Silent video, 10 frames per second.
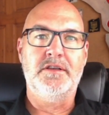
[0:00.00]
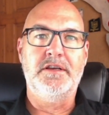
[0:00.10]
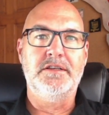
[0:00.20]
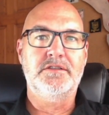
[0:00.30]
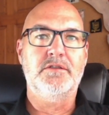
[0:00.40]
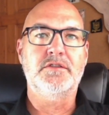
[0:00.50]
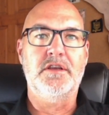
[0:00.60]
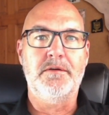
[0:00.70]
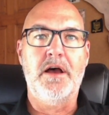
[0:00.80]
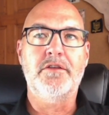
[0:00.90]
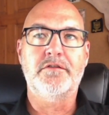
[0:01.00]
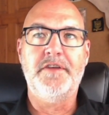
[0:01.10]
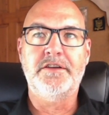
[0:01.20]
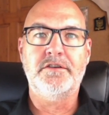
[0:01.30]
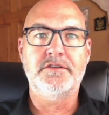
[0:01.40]
So other
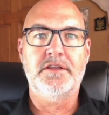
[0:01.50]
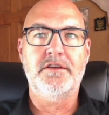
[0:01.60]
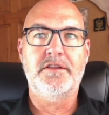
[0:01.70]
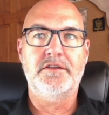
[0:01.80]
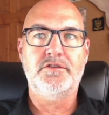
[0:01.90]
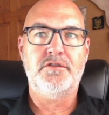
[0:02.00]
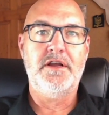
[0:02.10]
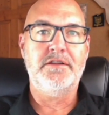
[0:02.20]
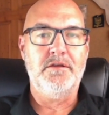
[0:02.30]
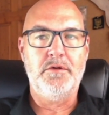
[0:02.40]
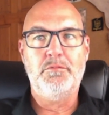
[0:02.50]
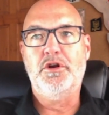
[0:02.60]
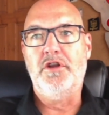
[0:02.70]
vendors other than Strut that we put